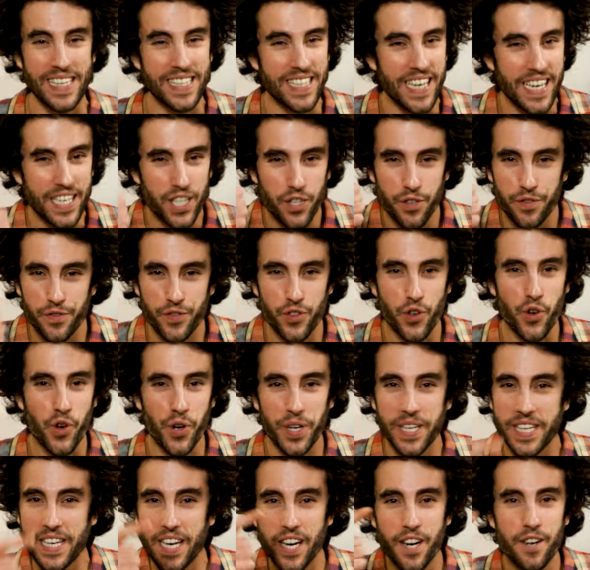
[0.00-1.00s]
at the age of
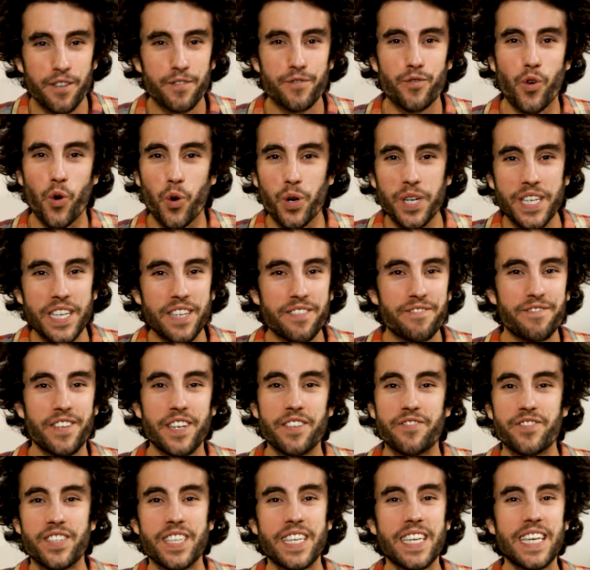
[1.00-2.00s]
30, 40,
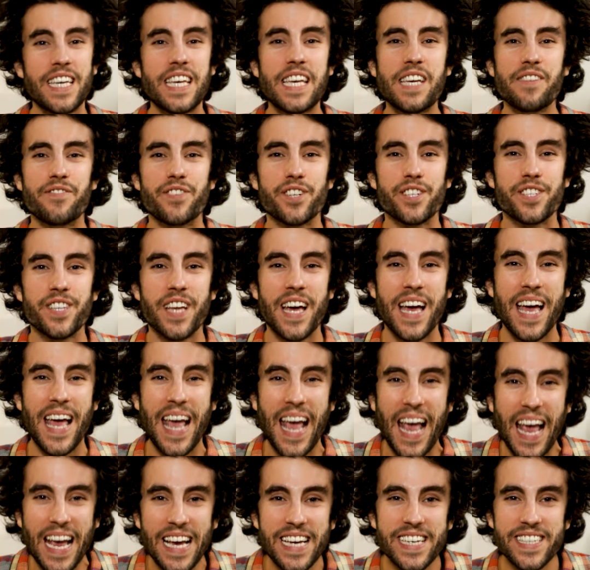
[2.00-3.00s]
50, even
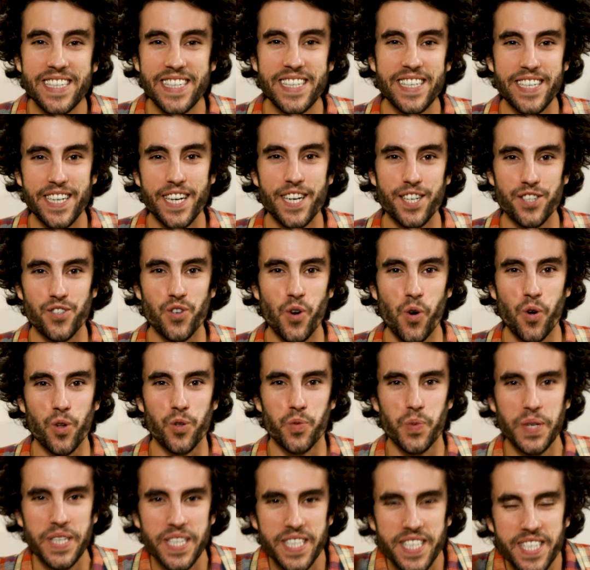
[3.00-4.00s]
80 years
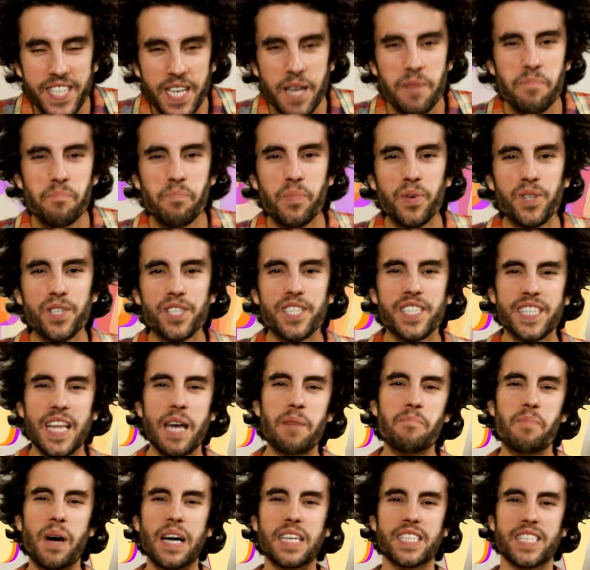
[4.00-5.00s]
old with a simple
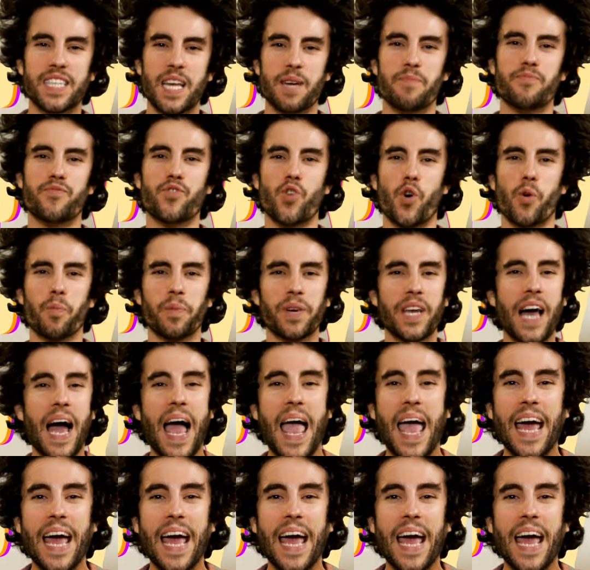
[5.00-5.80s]
step-by-step formula